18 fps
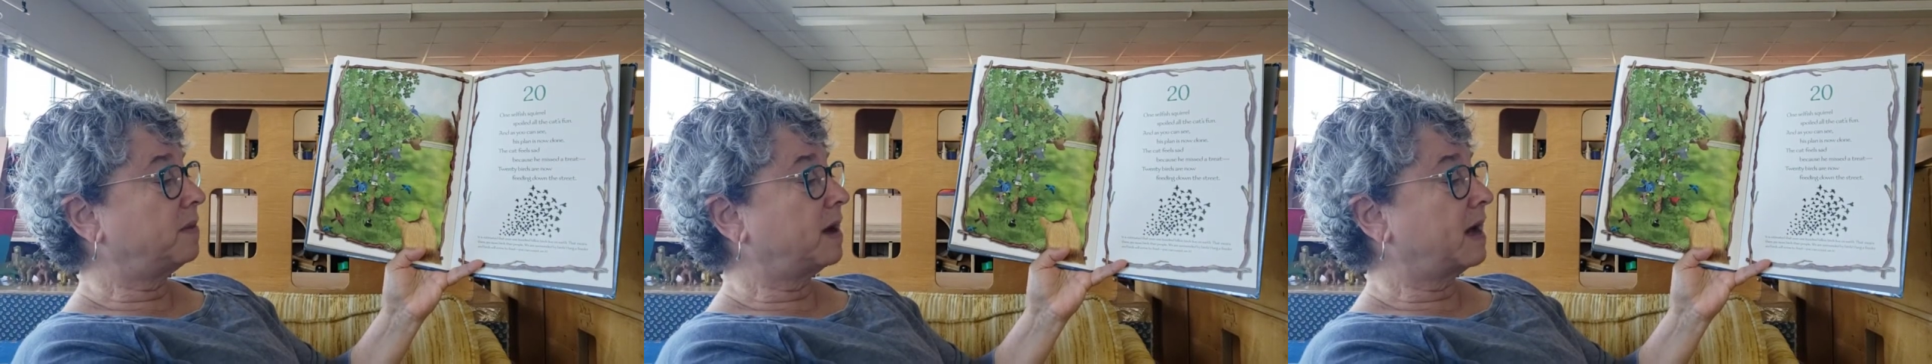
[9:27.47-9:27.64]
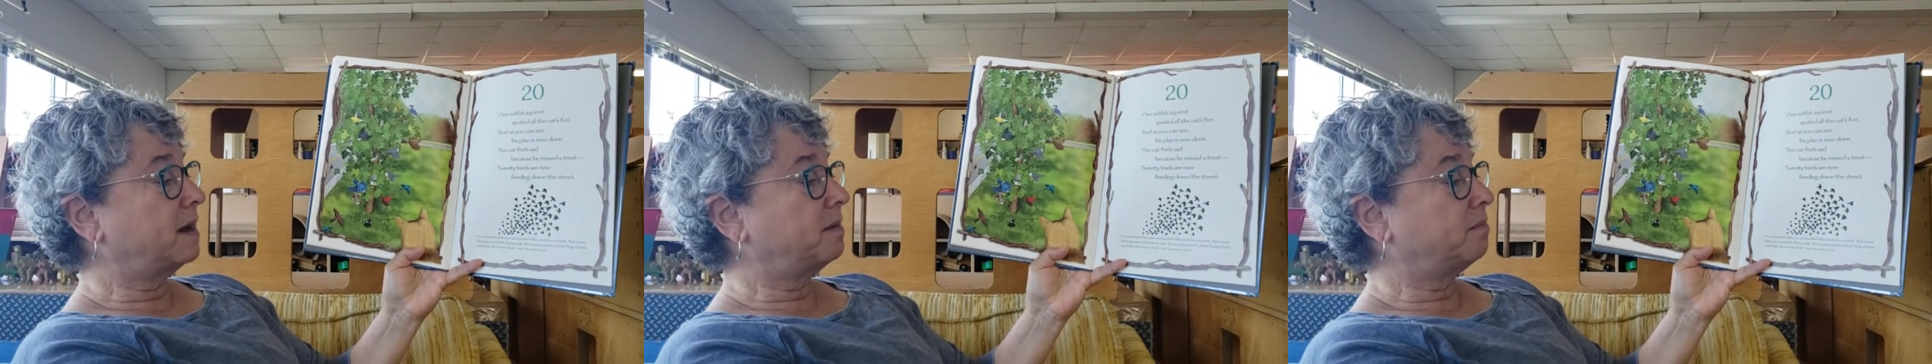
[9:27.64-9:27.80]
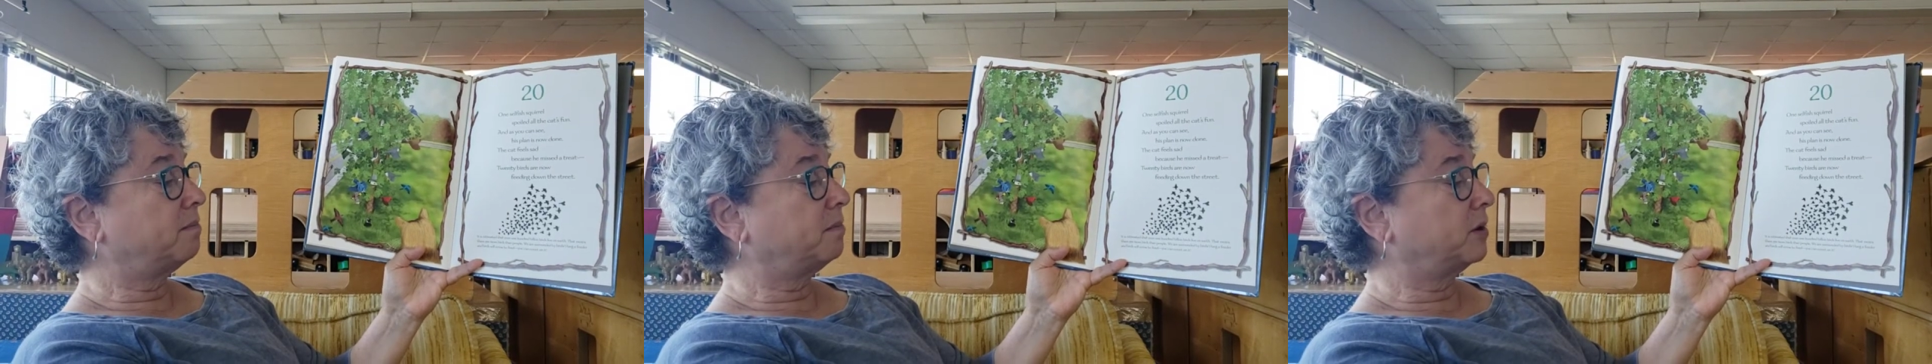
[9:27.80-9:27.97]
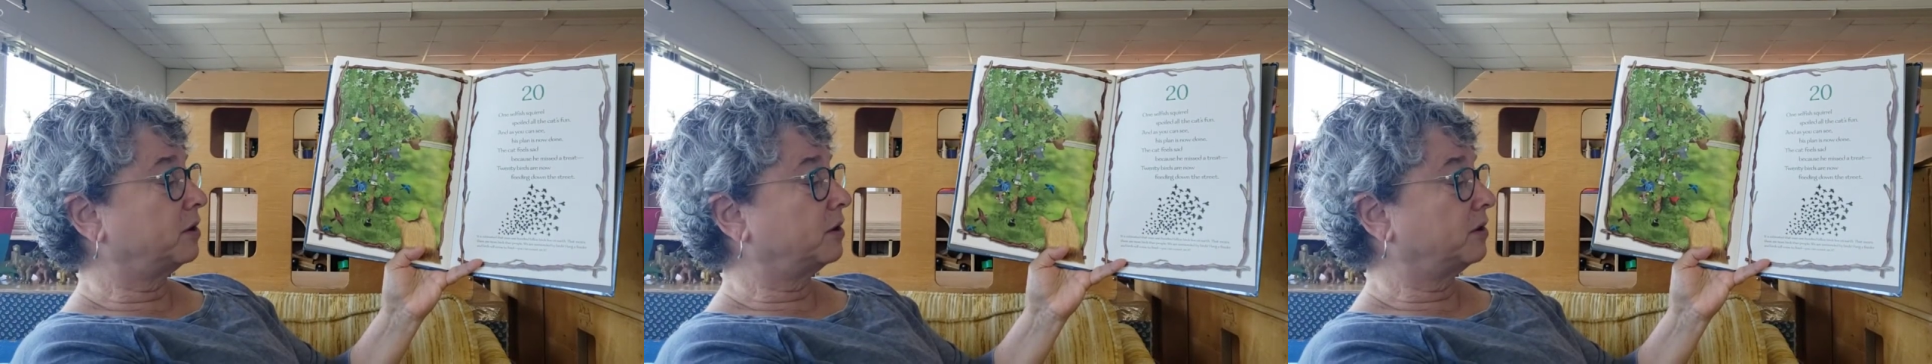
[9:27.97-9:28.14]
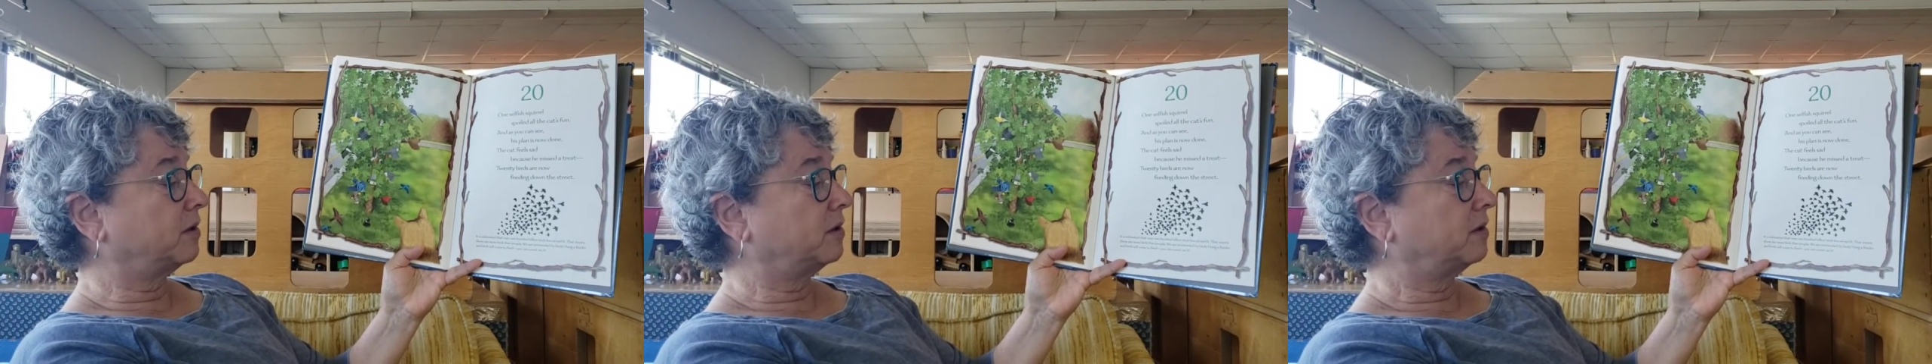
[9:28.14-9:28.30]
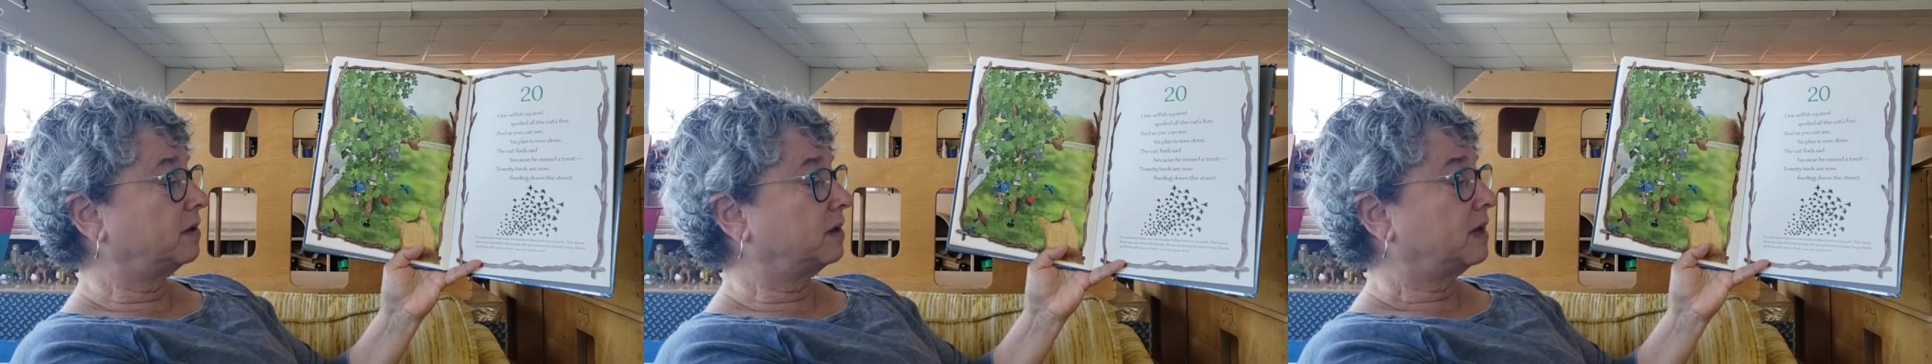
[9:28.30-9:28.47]
by
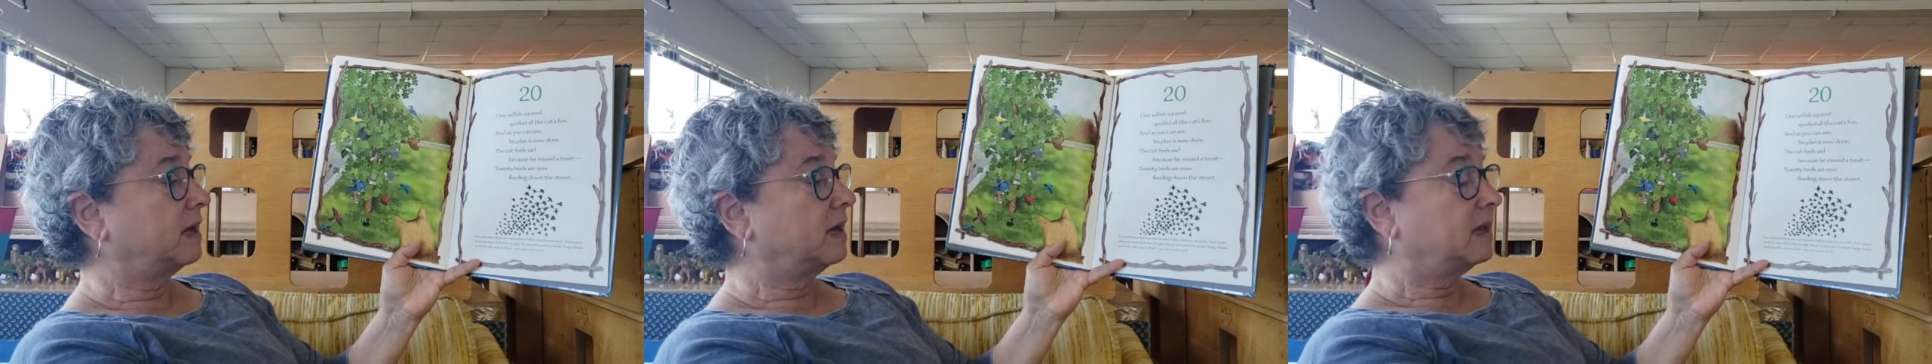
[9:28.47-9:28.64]
birds.